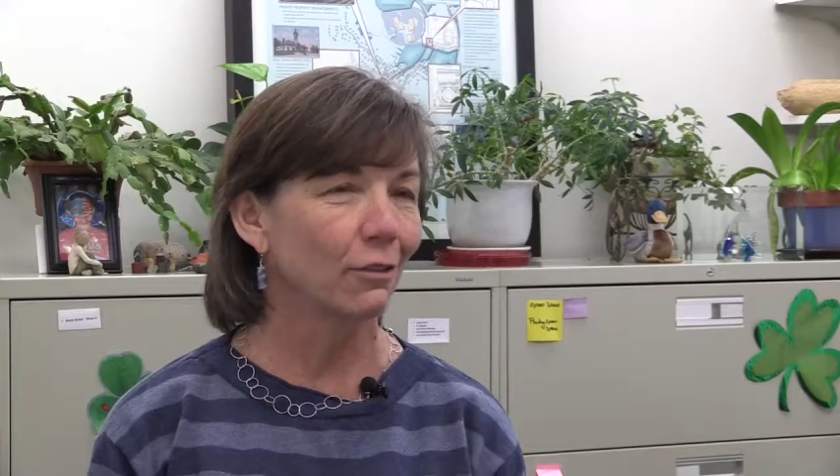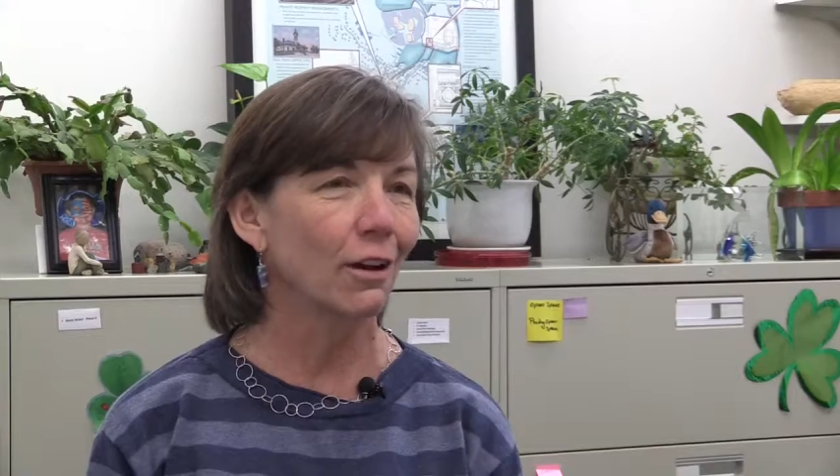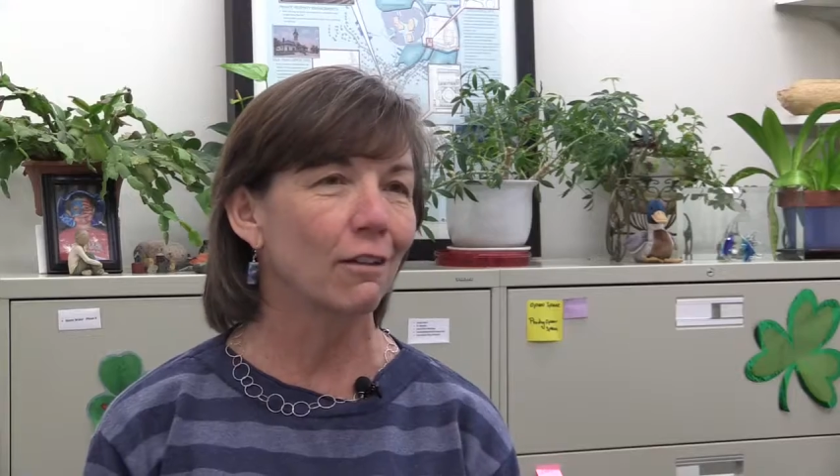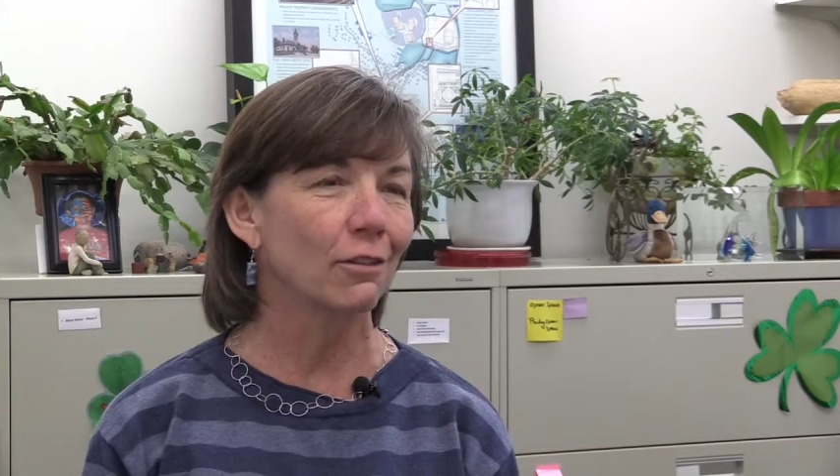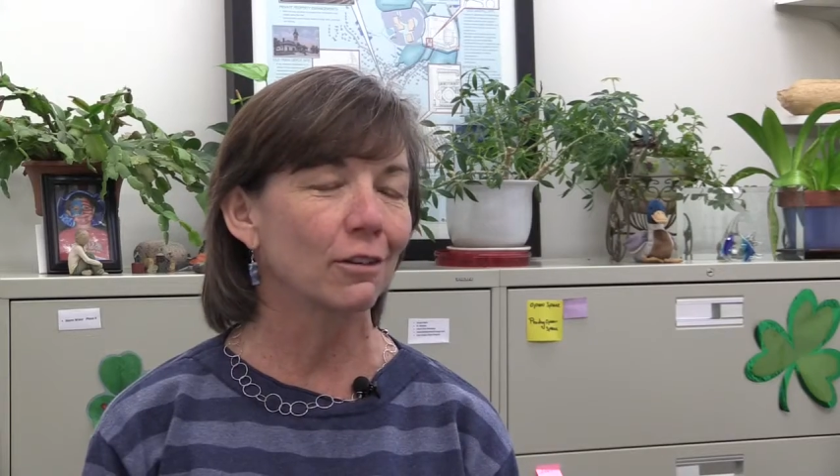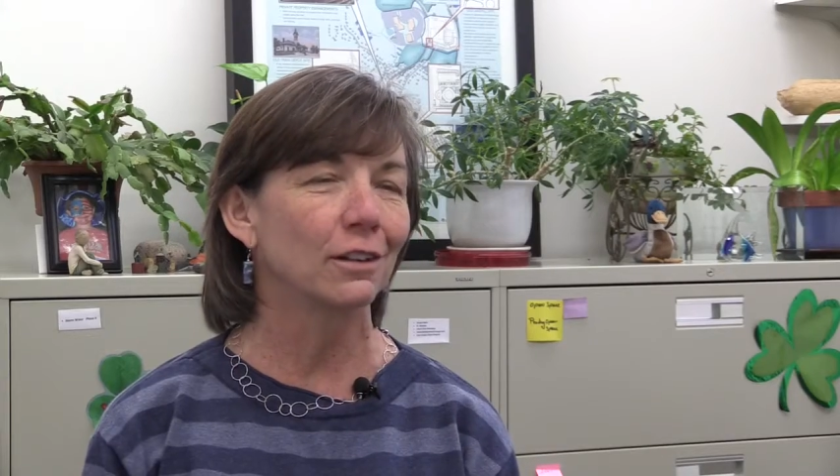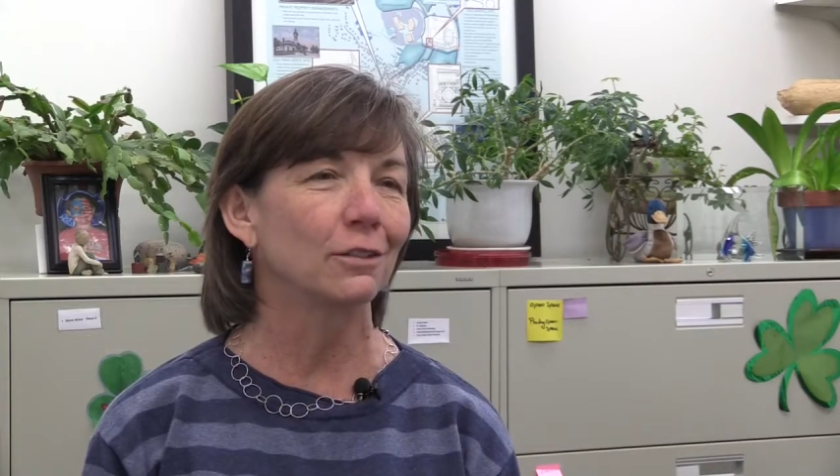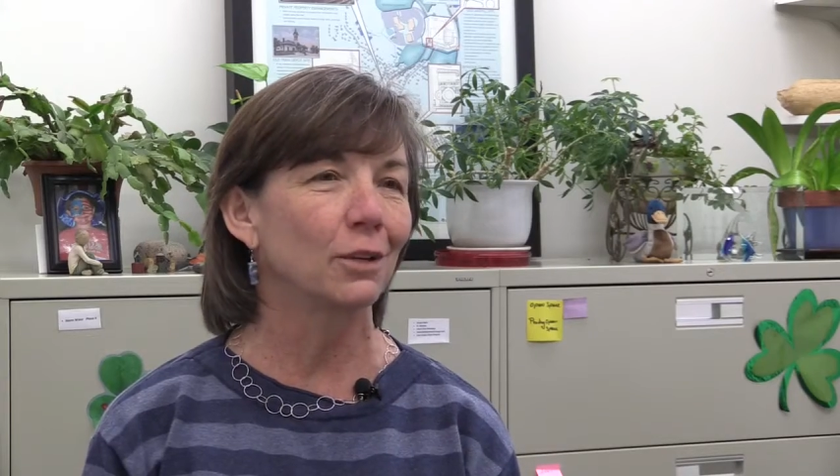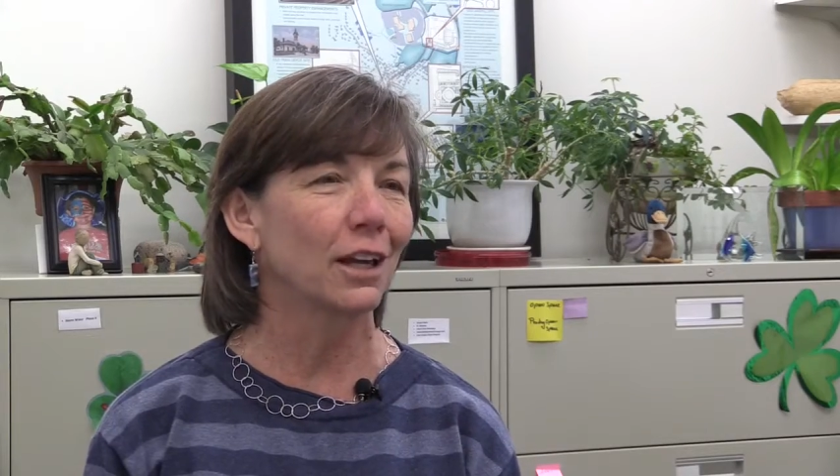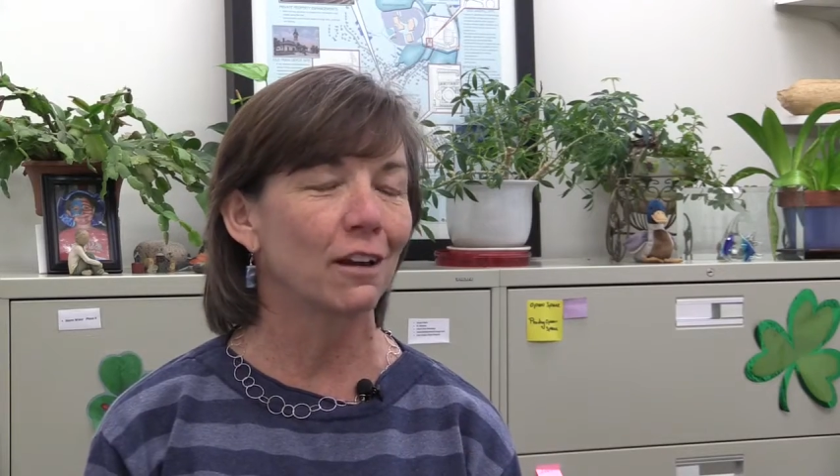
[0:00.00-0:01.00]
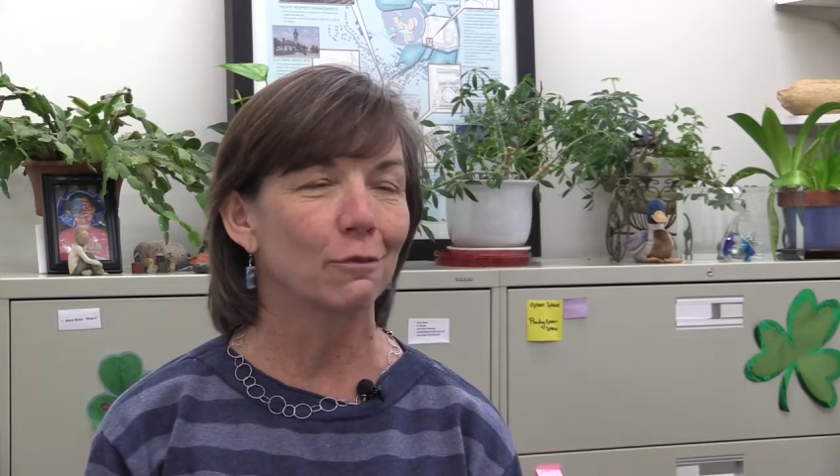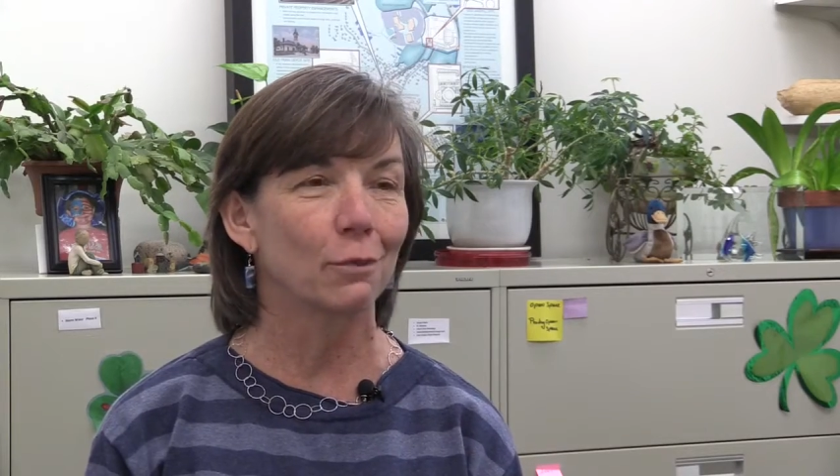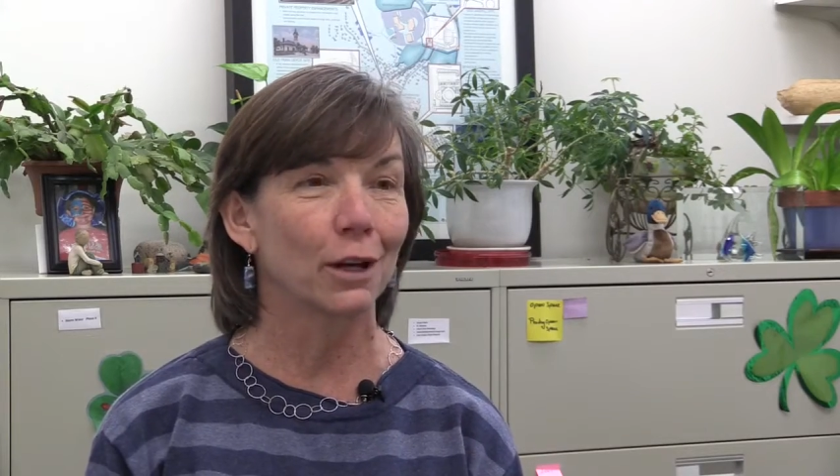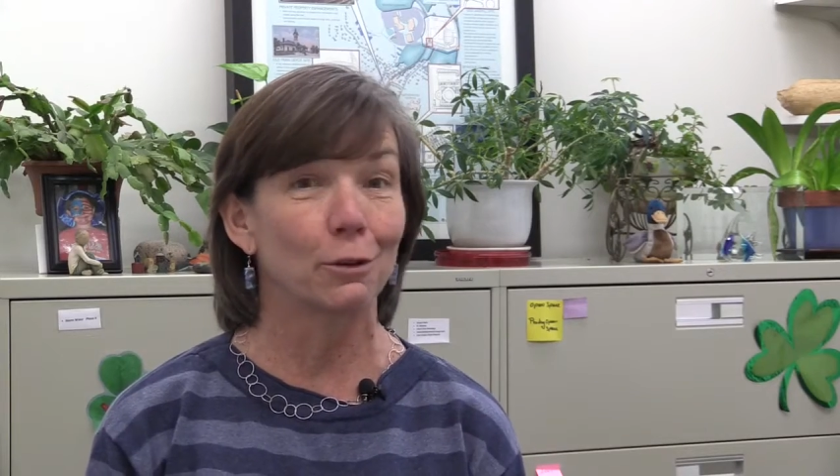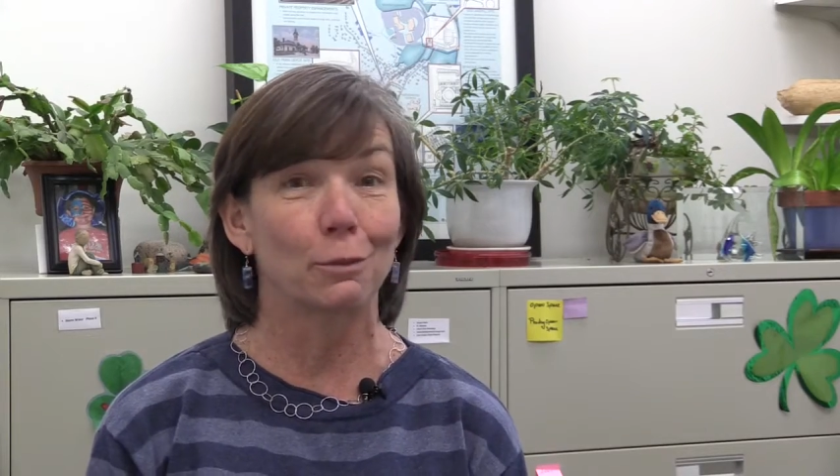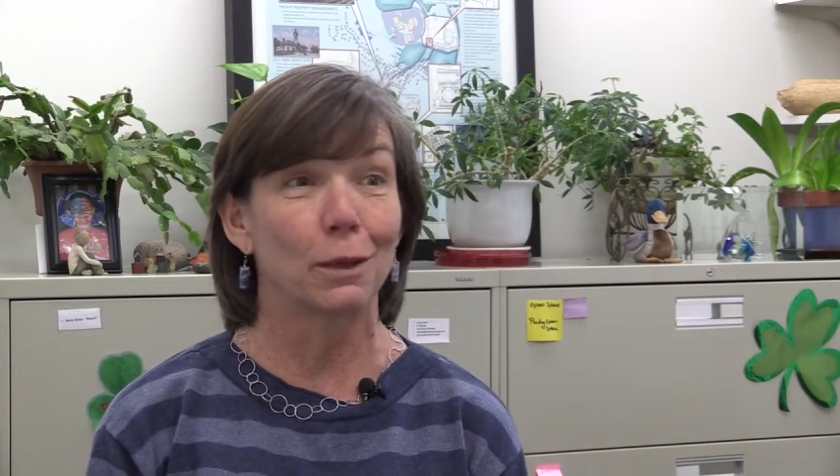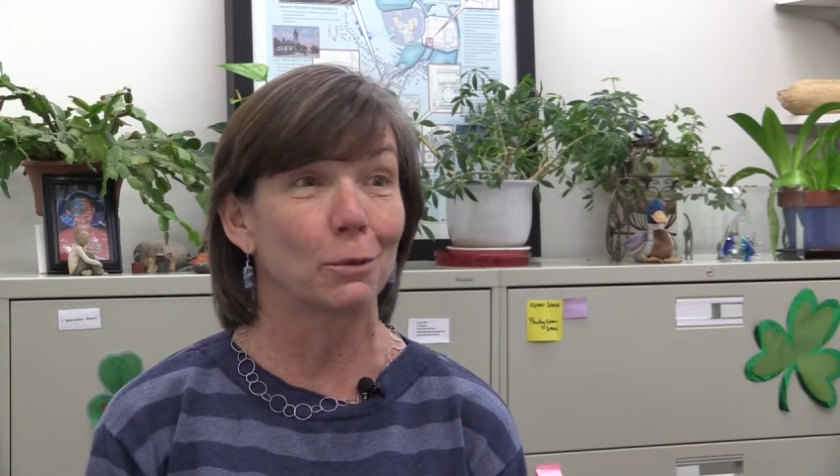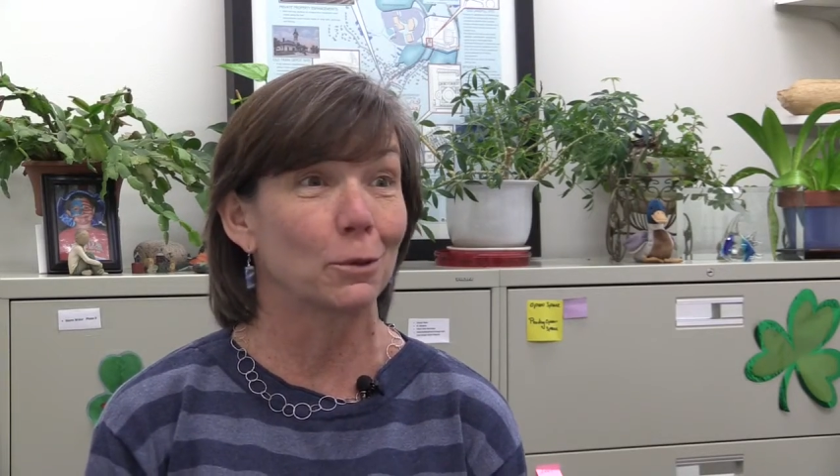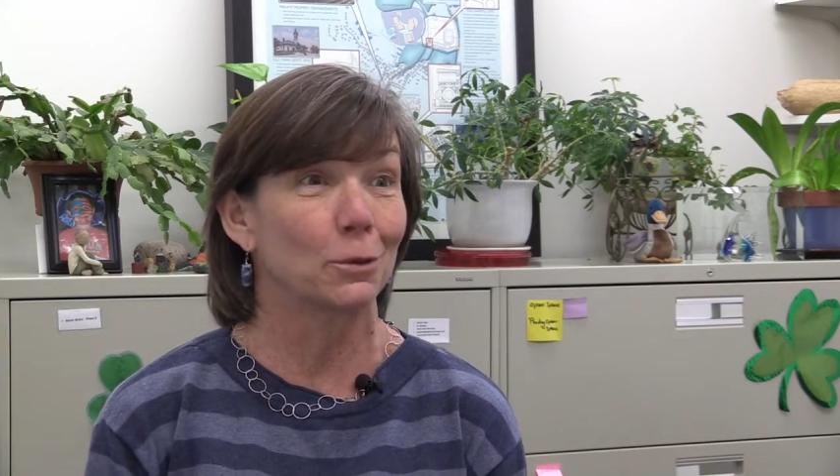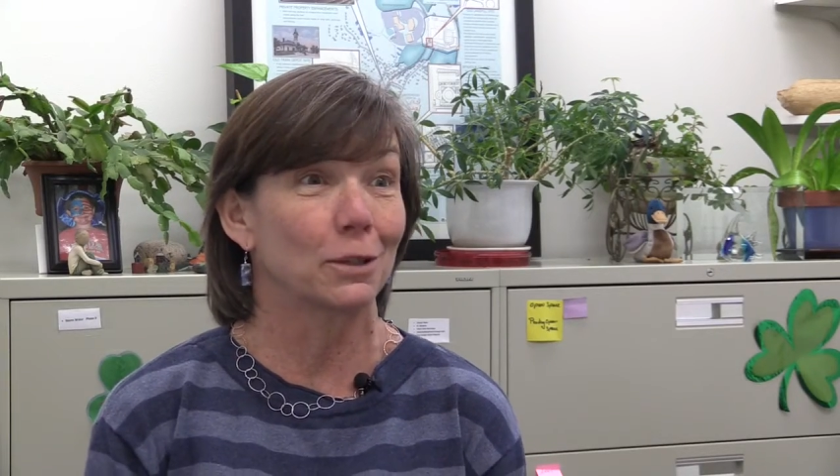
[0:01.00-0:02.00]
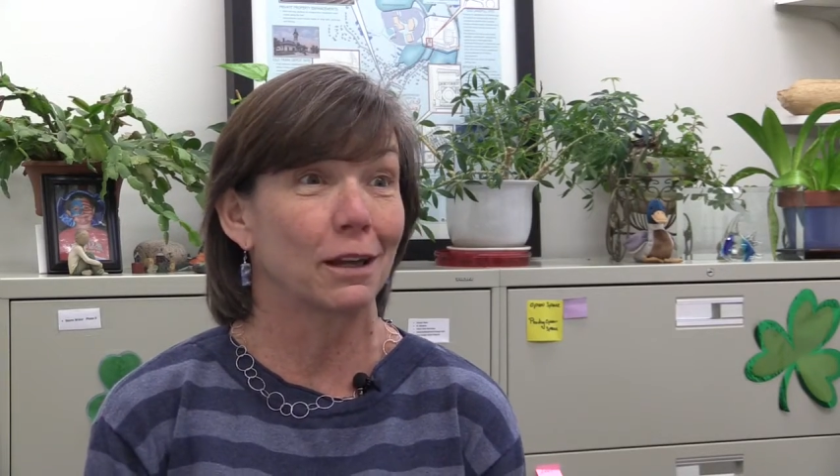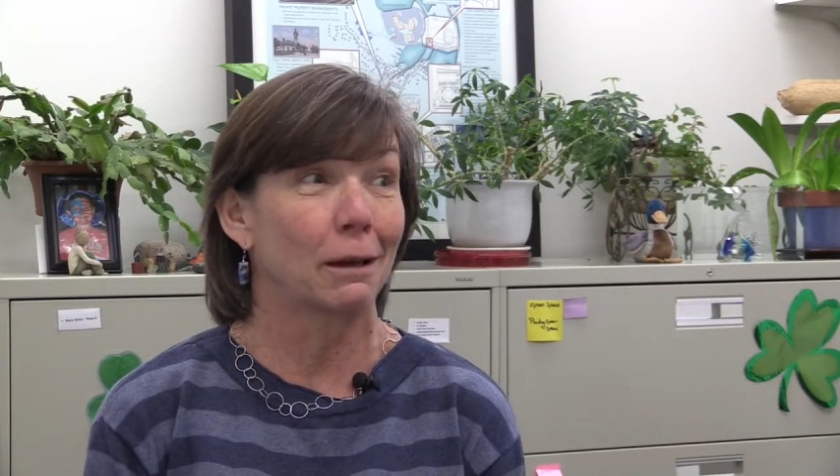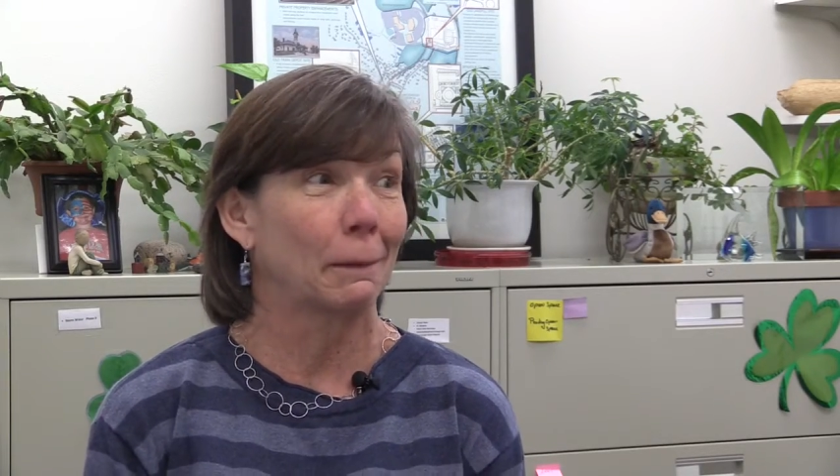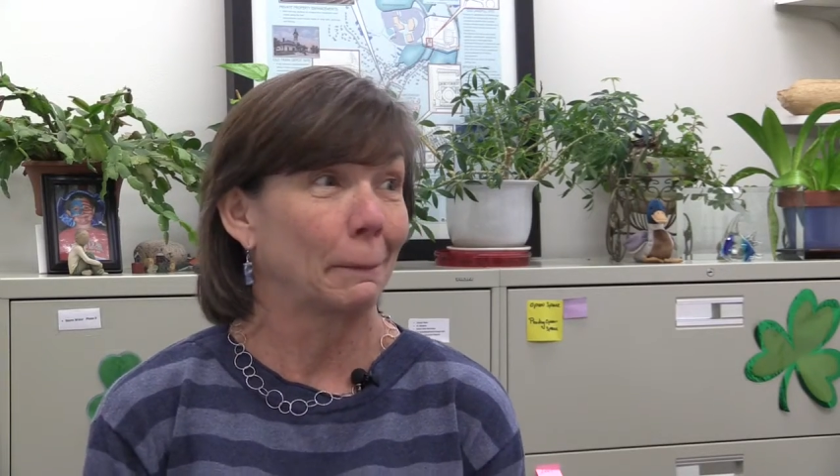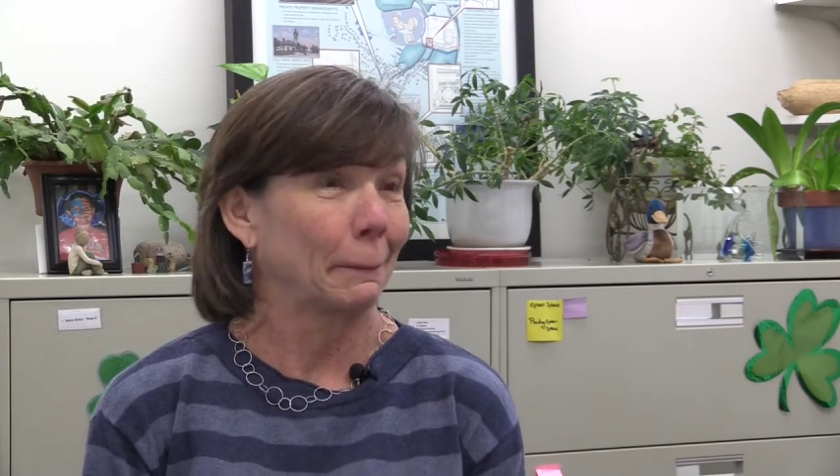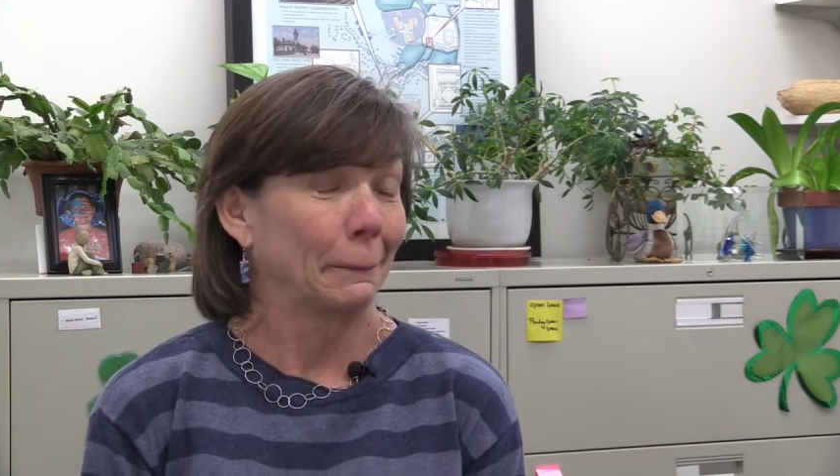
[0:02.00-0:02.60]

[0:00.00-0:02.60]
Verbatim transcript: forever, and we have brand new people who say,